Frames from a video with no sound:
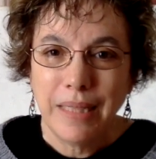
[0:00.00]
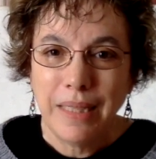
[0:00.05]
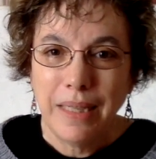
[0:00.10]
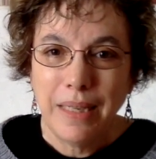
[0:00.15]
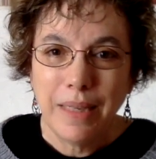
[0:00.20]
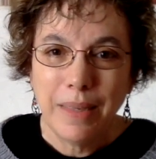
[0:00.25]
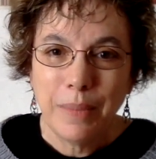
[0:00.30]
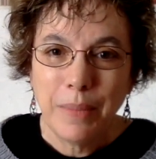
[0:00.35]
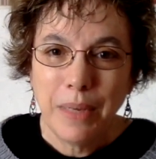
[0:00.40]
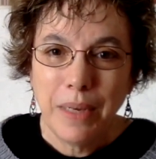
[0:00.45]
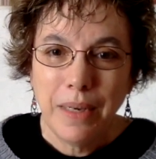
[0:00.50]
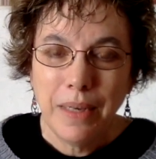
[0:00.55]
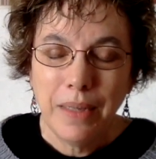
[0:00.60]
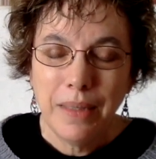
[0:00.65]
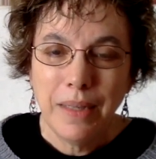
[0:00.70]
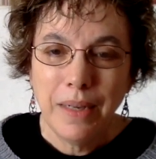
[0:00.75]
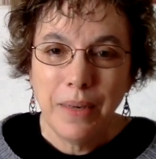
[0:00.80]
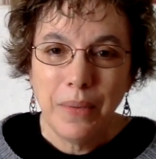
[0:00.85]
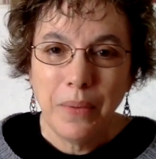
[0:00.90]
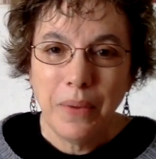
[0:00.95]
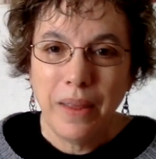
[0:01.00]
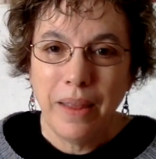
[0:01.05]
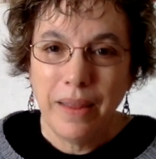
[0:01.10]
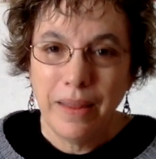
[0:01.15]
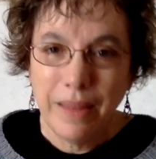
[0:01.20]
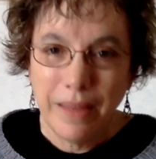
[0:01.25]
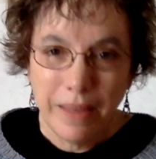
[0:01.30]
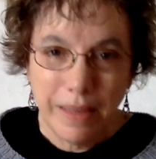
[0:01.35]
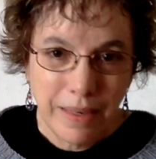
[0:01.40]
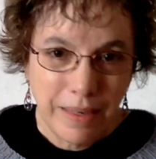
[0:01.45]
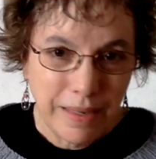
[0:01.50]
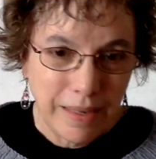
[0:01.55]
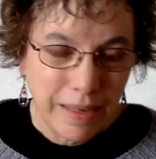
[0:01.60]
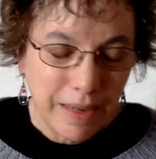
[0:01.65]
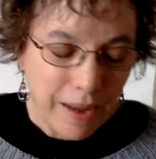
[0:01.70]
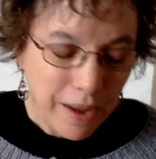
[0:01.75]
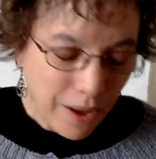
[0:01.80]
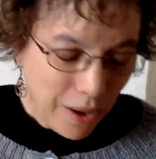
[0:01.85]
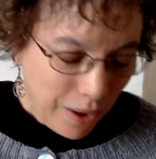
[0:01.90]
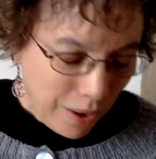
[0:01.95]
I'm kind of done with it.
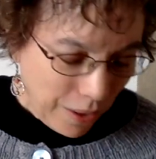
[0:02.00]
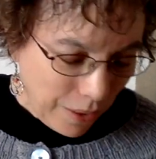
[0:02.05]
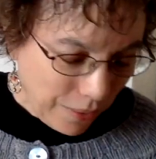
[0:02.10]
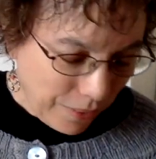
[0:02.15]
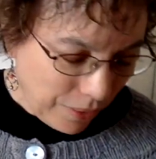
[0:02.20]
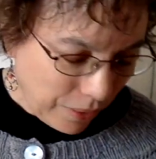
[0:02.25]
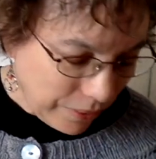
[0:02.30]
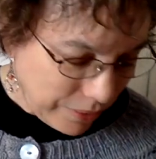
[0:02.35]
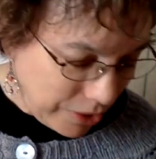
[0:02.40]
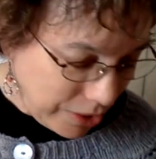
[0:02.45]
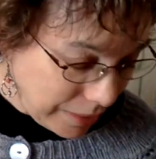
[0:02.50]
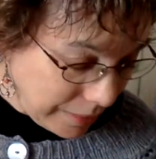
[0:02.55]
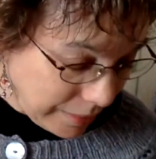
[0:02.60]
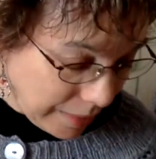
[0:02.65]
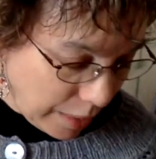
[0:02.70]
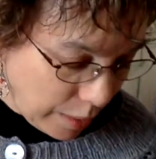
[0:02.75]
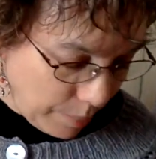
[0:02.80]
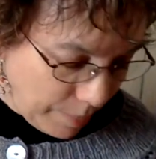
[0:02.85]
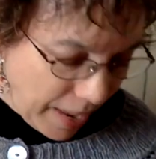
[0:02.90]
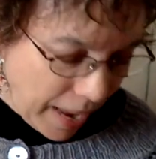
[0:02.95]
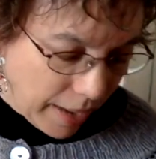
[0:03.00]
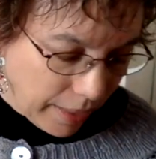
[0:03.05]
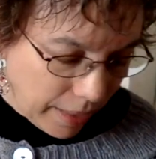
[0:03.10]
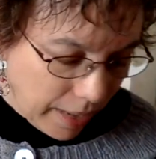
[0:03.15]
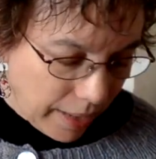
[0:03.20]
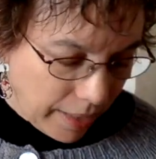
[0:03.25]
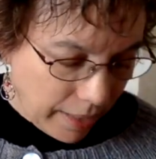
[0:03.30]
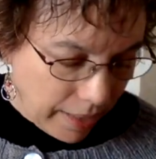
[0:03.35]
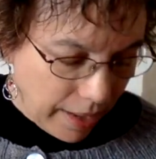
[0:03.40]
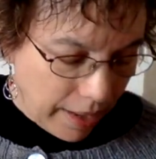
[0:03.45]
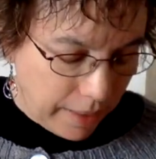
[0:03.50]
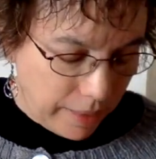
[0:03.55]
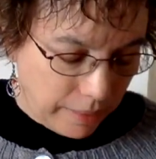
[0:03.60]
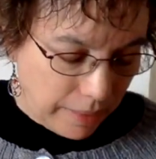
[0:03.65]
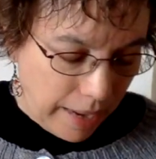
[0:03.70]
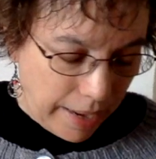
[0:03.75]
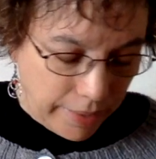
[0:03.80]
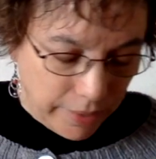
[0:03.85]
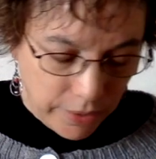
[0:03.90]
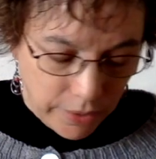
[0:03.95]
Although she sent it back. I
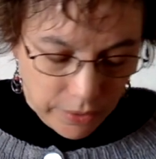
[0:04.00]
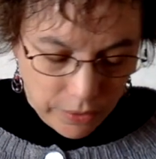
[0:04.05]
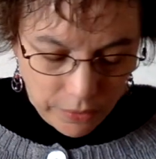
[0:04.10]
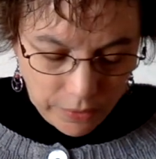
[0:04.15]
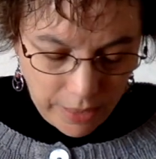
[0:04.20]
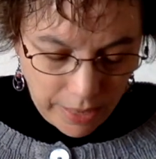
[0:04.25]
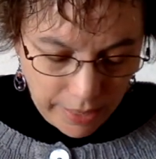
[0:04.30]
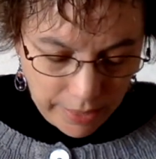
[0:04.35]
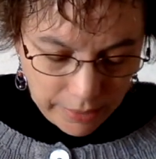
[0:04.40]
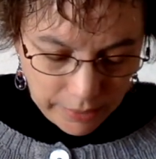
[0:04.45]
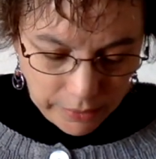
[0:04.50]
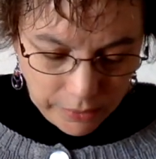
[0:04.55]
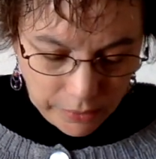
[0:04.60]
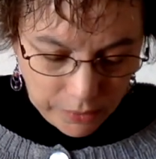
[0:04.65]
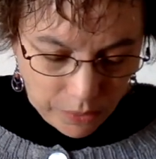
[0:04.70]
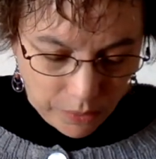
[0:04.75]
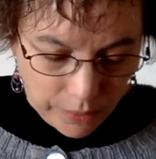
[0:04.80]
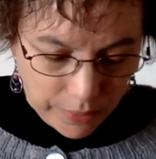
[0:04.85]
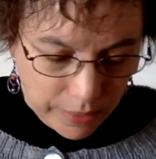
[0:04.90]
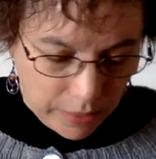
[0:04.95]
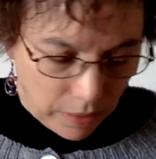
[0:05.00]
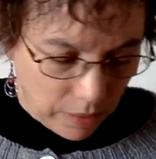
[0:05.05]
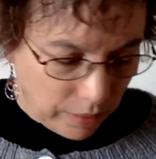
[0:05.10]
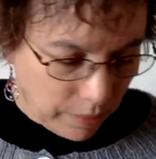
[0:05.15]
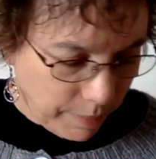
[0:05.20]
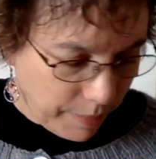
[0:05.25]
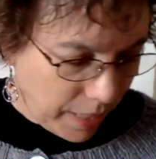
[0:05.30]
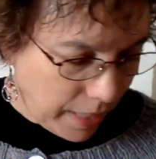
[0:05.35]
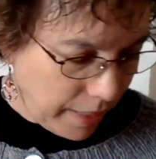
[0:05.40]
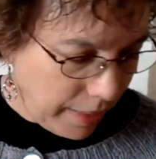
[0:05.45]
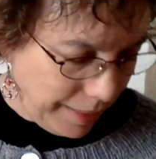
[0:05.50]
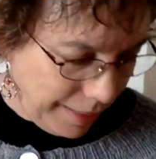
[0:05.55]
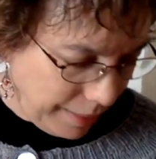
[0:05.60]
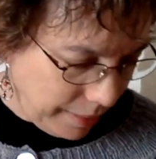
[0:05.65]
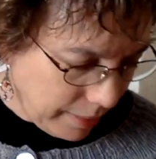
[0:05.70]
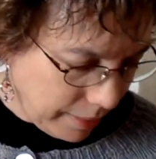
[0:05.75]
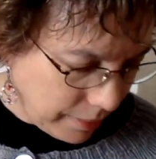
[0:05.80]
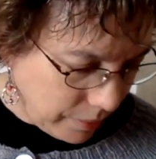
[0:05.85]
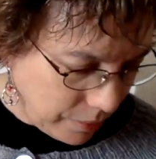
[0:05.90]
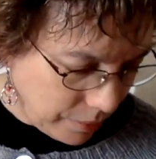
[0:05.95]
like to do the hand sewing on the
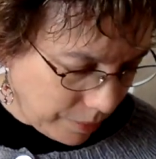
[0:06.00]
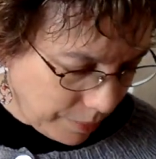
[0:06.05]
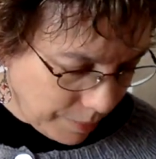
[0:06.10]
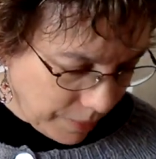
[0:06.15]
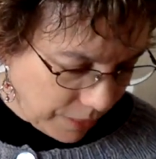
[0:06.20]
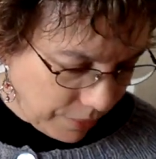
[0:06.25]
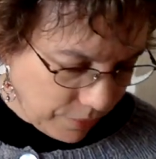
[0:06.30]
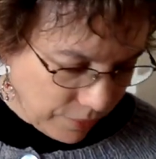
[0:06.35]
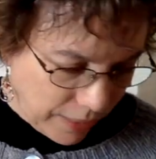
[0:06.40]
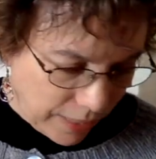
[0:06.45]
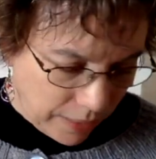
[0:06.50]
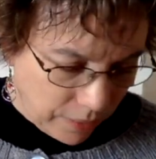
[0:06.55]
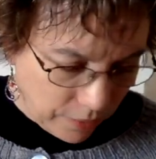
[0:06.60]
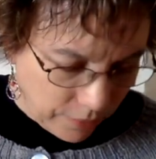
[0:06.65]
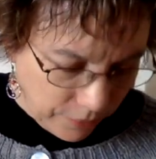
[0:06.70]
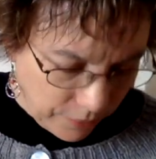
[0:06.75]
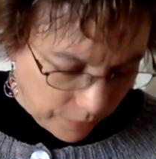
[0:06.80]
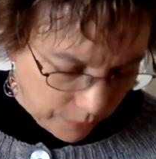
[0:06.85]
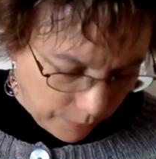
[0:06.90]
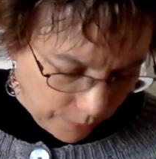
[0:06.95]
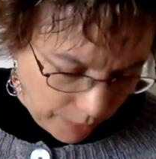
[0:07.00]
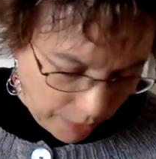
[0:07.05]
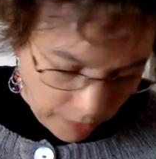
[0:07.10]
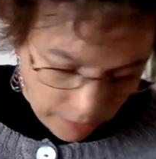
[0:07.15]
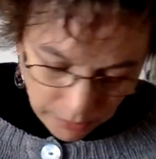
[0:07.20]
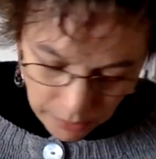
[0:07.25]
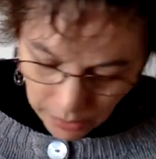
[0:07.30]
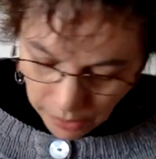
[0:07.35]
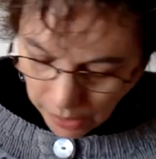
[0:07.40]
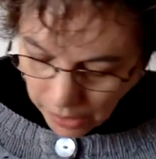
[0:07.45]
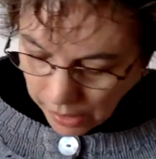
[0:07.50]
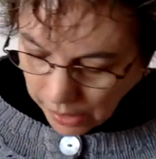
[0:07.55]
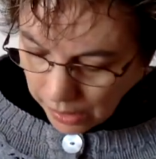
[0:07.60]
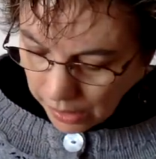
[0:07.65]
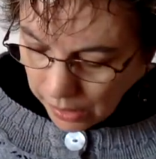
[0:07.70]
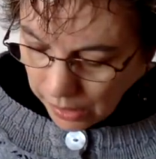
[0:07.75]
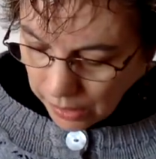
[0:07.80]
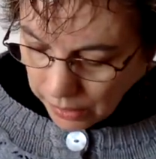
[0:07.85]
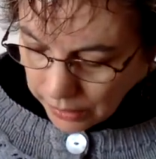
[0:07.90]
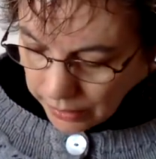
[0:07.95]
binding. That's sort of my final farewell.
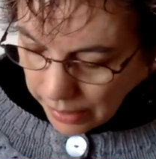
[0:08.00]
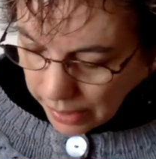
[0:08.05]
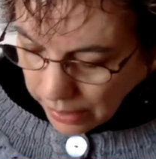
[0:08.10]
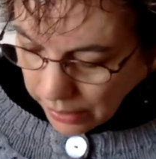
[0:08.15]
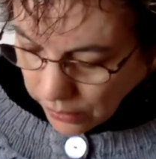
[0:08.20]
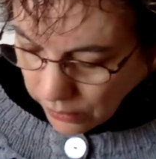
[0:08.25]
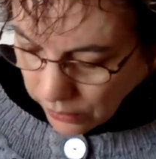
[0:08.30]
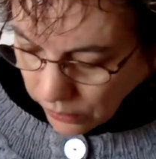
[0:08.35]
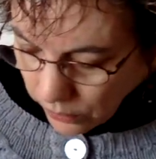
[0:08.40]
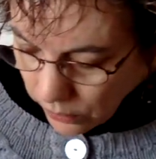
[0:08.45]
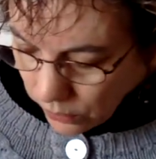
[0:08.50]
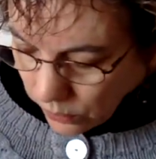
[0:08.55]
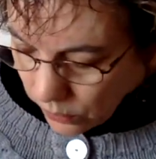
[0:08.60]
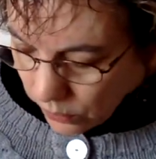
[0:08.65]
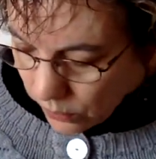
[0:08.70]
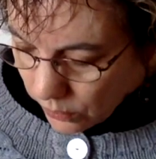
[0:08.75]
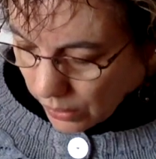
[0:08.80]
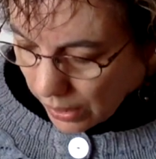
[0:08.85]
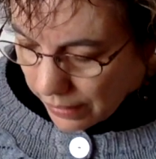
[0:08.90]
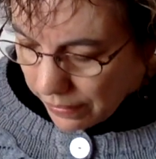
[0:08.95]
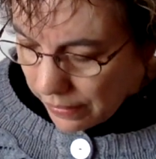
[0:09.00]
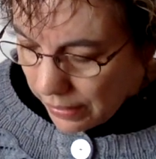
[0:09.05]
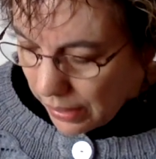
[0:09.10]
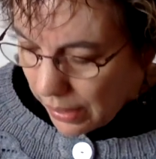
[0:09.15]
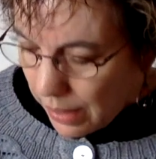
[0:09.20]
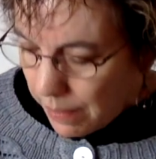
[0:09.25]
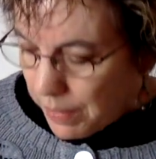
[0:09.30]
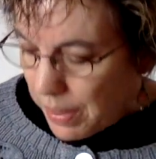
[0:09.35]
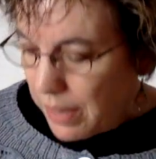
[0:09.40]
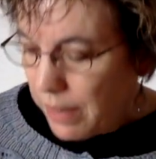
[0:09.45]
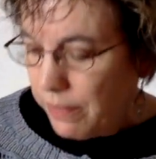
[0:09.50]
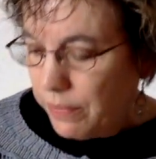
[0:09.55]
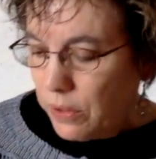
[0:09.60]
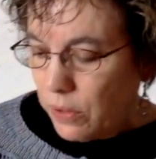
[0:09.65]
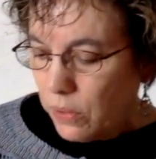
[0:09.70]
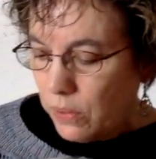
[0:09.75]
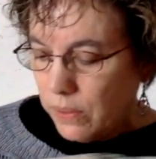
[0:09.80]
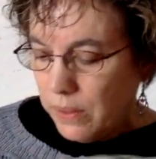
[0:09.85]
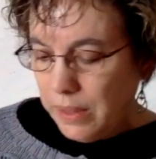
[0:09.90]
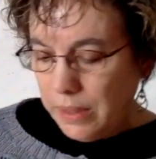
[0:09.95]
Now, I think I might have
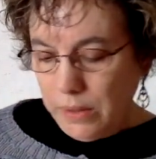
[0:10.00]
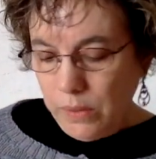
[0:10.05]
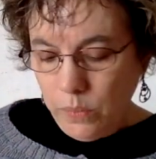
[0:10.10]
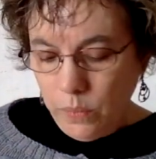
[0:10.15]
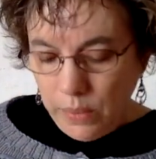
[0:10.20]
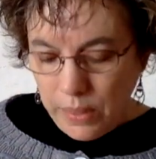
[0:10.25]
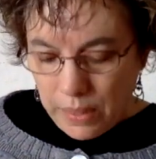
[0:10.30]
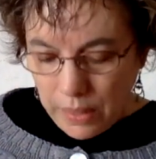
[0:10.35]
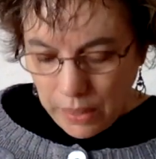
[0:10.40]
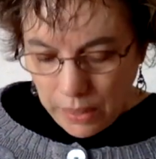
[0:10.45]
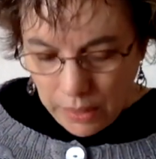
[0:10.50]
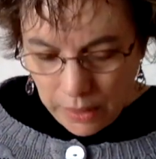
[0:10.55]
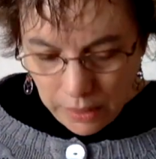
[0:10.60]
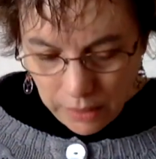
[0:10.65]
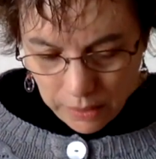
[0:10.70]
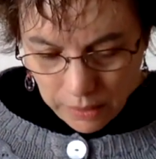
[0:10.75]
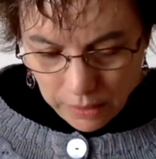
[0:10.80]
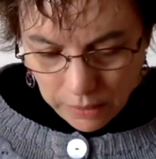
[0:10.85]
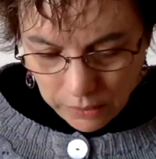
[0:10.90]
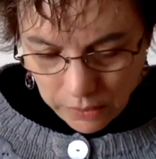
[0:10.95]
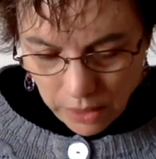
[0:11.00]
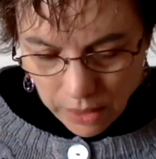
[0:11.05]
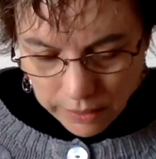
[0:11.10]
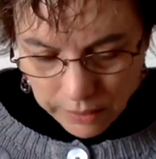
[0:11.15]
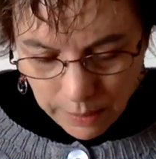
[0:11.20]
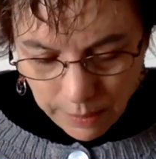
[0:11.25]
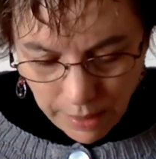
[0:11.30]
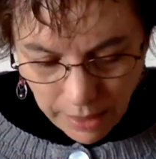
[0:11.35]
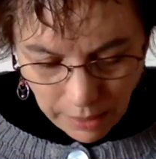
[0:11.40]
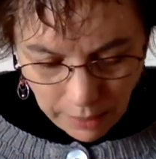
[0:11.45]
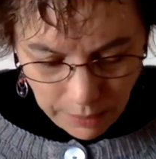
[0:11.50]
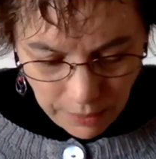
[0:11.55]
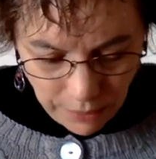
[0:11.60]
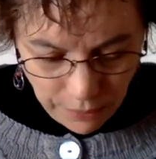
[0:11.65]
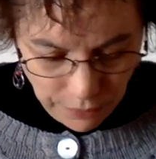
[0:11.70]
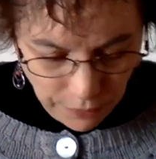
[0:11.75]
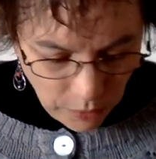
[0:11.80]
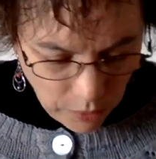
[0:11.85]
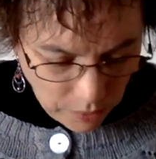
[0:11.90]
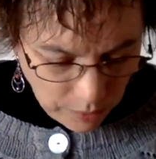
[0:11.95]
told this when I talked about it
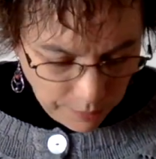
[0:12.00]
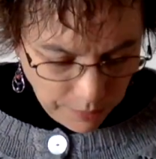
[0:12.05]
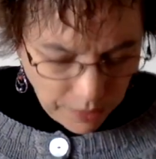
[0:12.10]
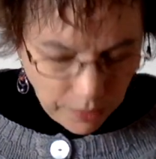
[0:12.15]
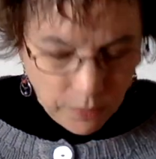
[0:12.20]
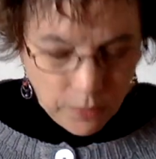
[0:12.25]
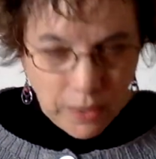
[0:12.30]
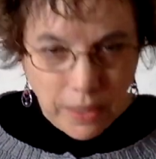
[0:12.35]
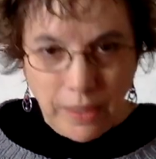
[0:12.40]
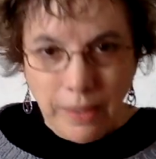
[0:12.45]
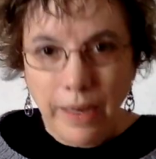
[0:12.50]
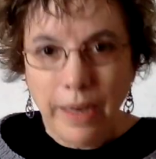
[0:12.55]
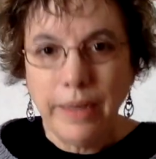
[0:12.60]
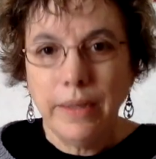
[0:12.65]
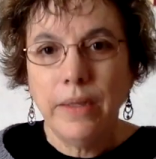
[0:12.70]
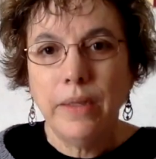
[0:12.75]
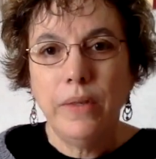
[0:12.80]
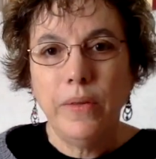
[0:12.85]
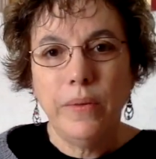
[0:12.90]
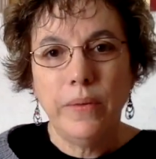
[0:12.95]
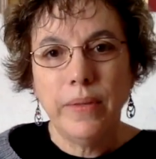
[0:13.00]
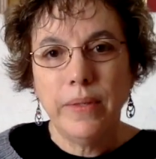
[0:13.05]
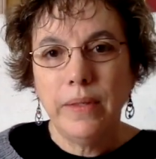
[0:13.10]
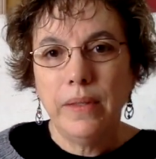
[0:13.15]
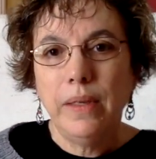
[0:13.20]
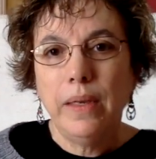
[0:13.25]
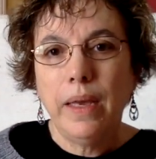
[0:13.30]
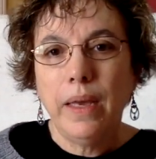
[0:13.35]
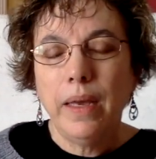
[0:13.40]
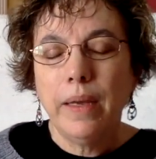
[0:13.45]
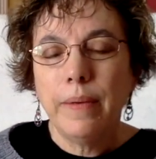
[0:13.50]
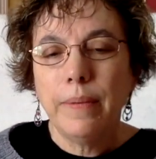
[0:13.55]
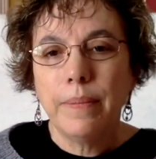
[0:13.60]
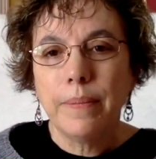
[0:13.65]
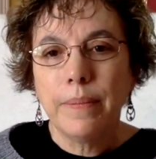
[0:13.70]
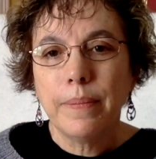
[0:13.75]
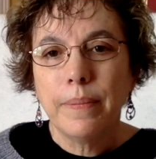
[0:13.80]
before, but what I like to do is get